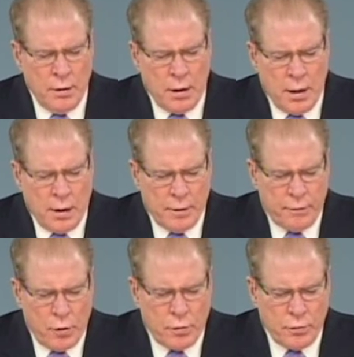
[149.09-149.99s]
uh,
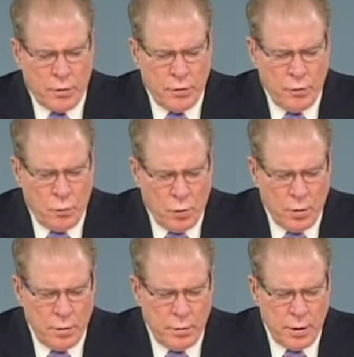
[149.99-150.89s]
focus on your
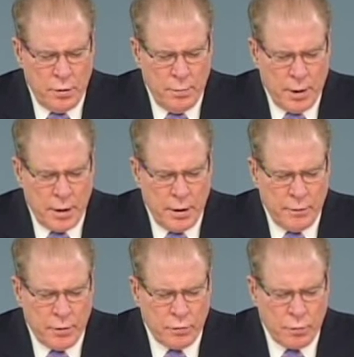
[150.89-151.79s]
word, that you might
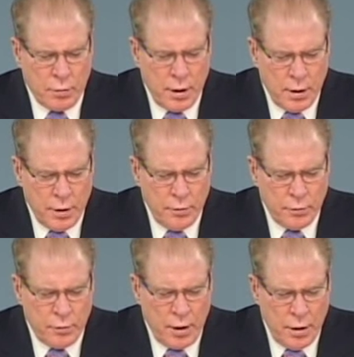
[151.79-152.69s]
give us great
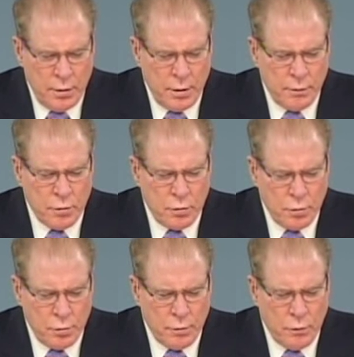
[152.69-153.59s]
understanding of the
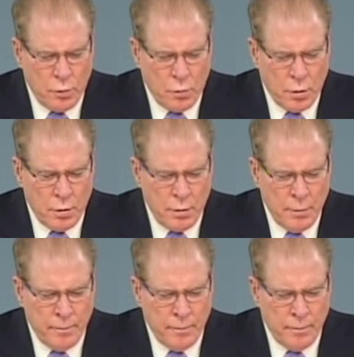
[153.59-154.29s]
truth of your word,